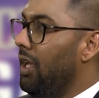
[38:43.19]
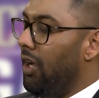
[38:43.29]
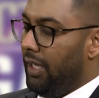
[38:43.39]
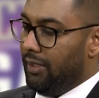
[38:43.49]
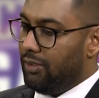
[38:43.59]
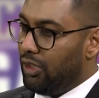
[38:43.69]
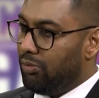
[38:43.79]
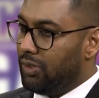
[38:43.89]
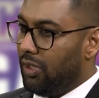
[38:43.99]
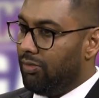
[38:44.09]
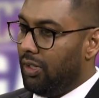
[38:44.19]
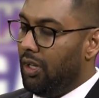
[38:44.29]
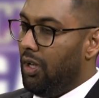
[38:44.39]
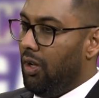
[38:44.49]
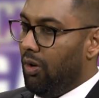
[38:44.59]
in terms of
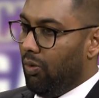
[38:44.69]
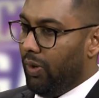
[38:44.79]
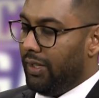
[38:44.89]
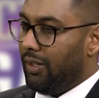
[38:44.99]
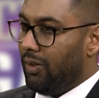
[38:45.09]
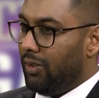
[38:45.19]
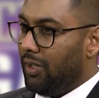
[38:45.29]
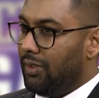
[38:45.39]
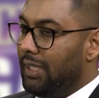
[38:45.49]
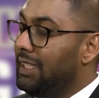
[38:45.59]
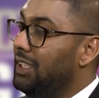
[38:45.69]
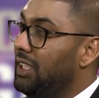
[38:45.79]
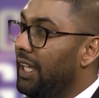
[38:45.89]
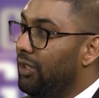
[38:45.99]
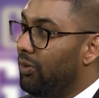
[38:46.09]
whether or not he
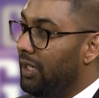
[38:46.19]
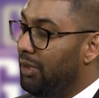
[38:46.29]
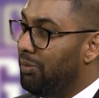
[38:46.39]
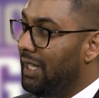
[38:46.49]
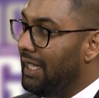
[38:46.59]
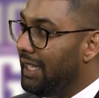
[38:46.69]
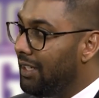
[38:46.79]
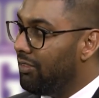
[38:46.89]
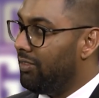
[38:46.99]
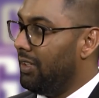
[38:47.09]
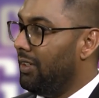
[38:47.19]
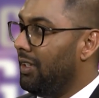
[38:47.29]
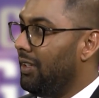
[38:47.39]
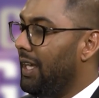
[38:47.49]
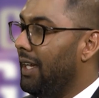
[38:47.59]
genuinely believed
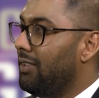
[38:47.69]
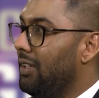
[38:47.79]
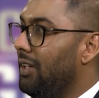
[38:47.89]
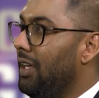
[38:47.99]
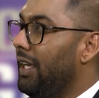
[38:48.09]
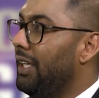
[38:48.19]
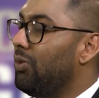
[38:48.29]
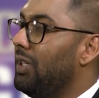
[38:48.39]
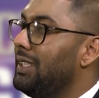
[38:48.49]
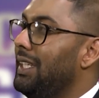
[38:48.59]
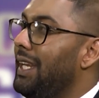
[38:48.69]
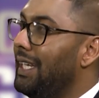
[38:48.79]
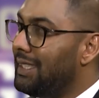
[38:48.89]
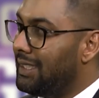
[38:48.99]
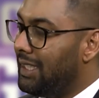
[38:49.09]
that it was
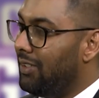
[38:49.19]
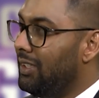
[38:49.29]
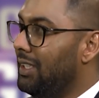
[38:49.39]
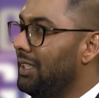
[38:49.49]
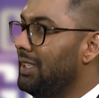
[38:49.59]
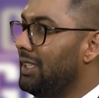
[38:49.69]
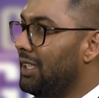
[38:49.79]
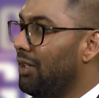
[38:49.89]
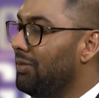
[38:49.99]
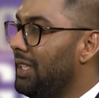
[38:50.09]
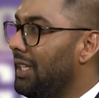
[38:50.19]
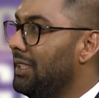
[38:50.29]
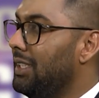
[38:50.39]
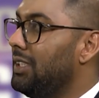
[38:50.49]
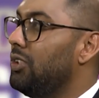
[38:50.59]
necessary in these
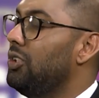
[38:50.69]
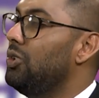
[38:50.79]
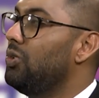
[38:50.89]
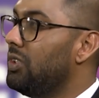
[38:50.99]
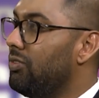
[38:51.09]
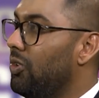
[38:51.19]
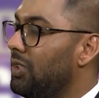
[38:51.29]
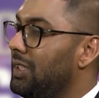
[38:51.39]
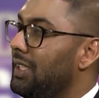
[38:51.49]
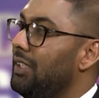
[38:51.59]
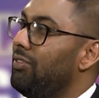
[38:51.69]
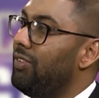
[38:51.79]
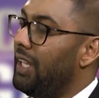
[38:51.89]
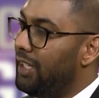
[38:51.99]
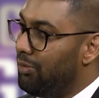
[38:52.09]
circumstances to use force to
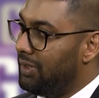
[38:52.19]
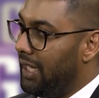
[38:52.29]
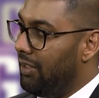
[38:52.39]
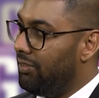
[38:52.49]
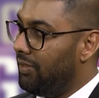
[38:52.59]
defend himself,